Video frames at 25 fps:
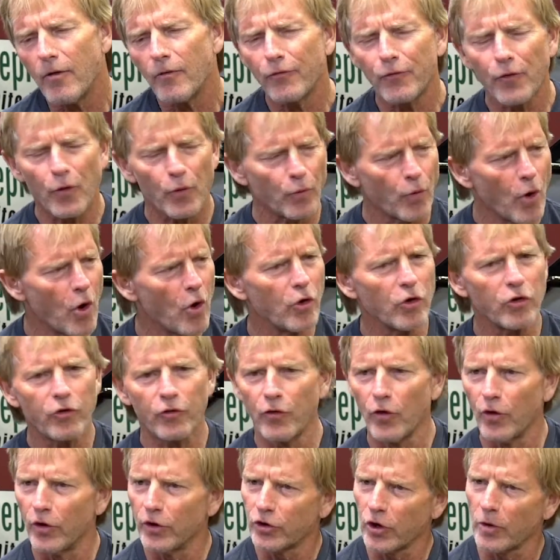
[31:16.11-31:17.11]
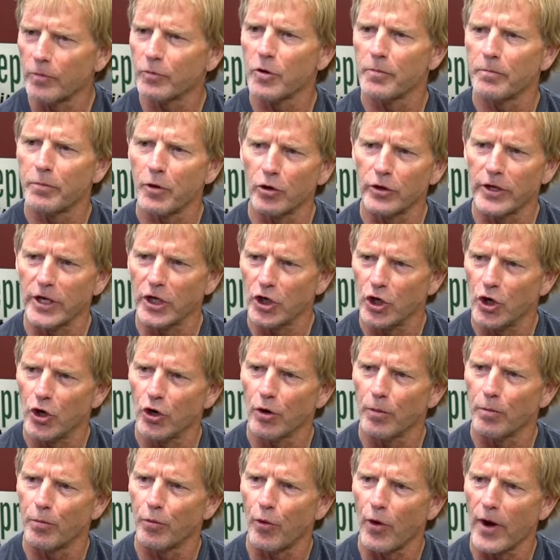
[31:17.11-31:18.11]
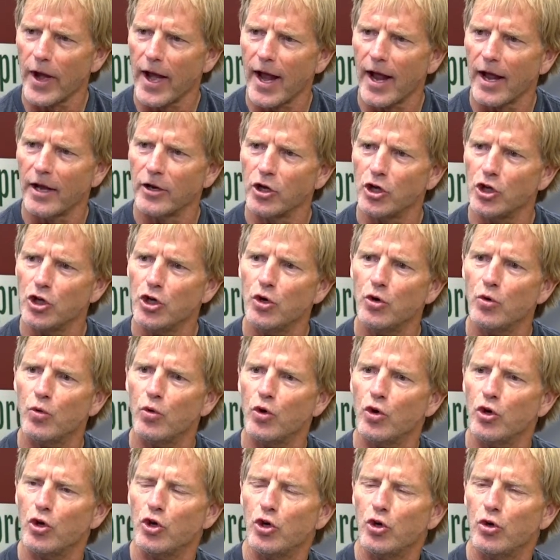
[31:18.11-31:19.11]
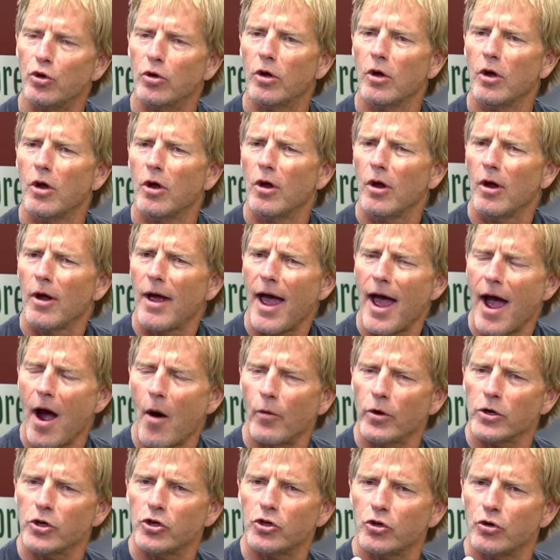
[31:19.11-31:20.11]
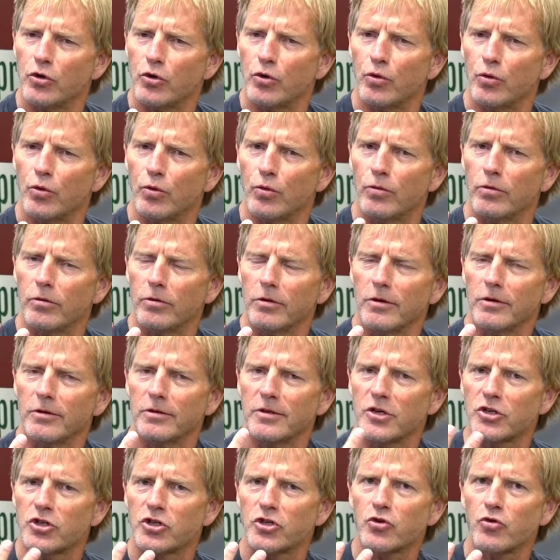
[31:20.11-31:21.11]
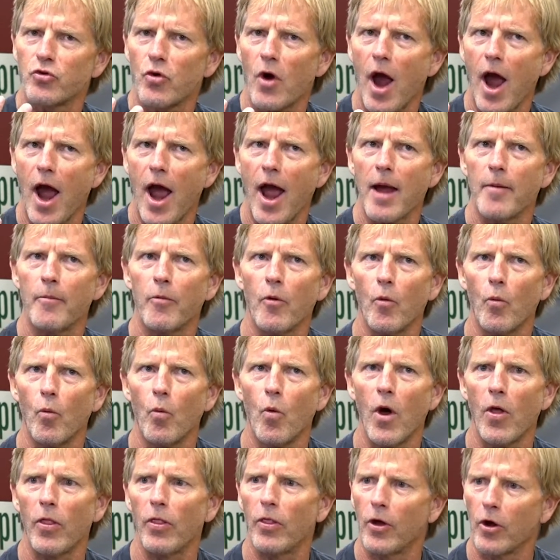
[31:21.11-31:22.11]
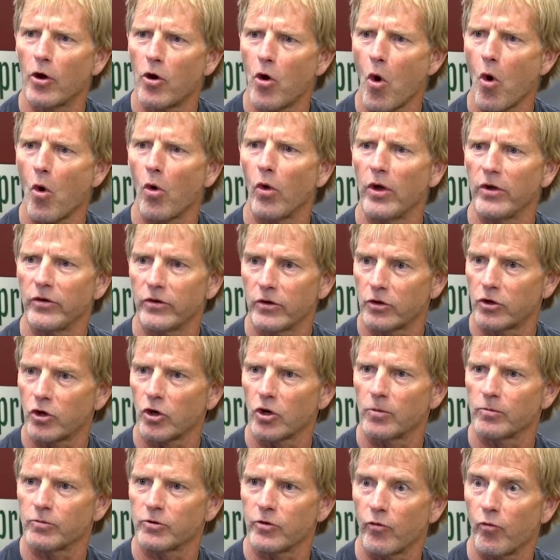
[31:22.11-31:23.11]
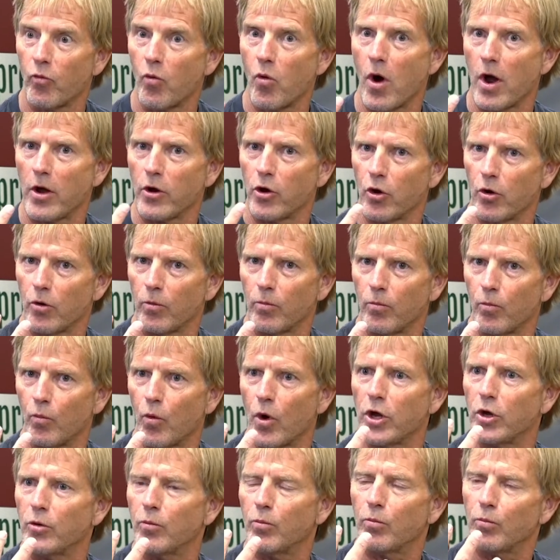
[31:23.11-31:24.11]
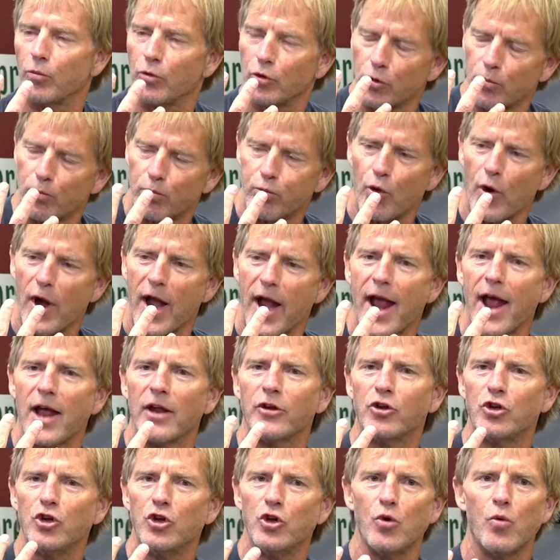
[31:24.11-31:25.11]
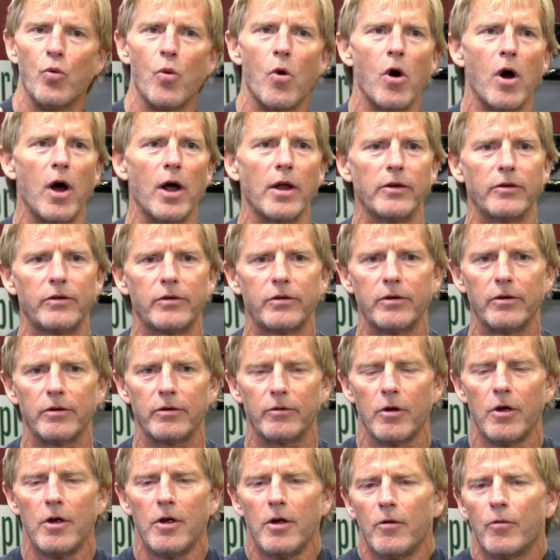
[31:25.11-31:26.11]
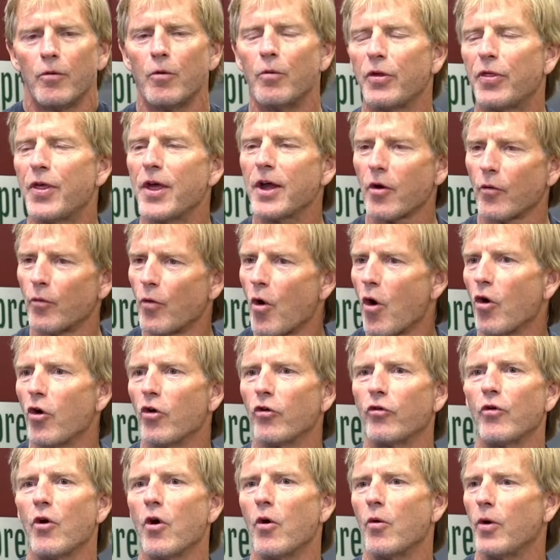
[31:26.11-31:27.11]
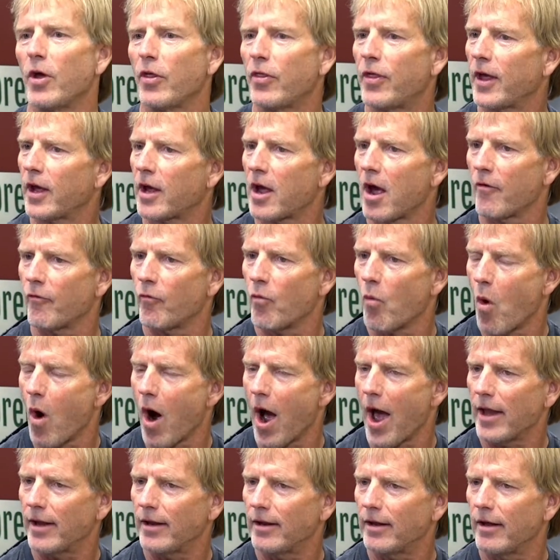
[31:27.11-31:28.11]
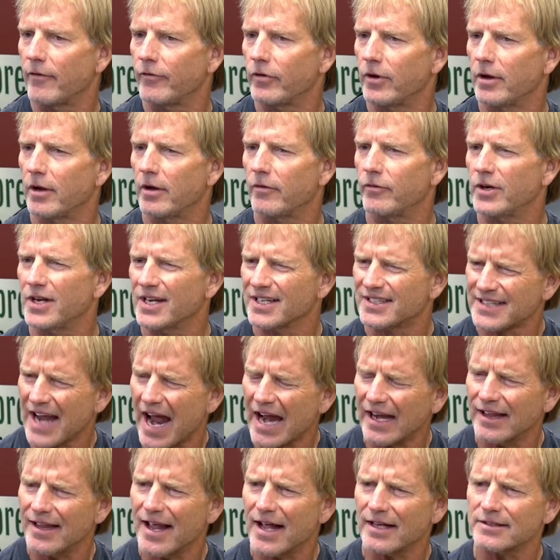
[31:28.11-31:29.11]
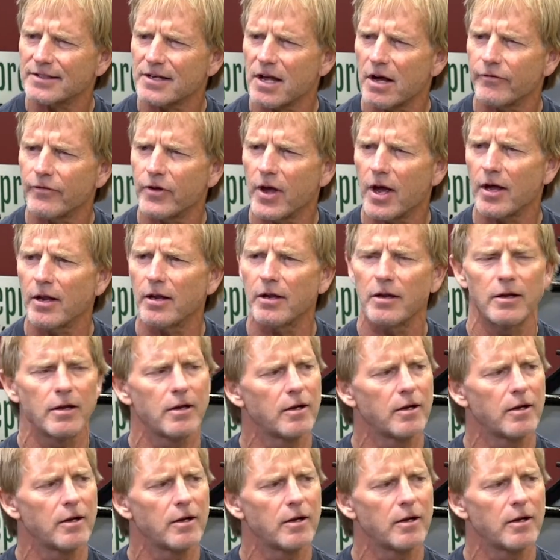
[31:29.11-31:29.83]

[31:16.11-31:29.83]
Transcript: For Roseville, in terms of building your brand, you, you, how would you describe what the goal is in terms of what your what your brand you want to? When we think of Roseville, we think of what? Have you have you decided that stuff yet?